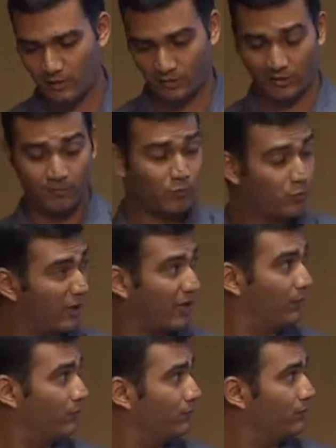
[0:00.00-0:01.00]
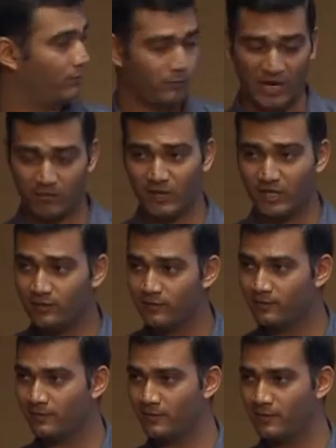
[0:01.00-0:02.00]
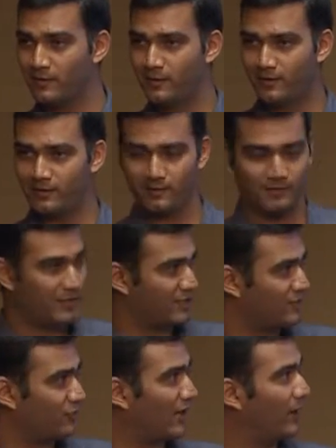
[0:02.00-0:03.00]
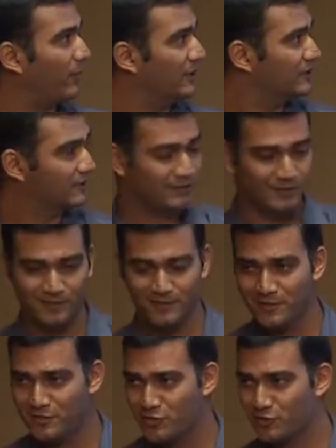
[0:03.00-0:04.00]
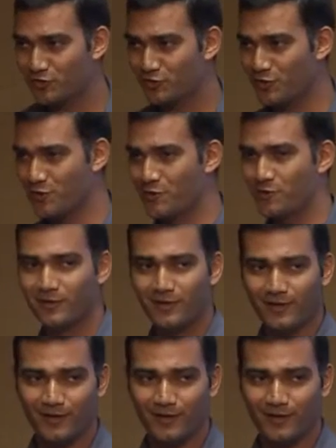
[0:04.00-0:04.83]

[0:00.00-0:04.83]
attempt to become Batman, this is what happens. So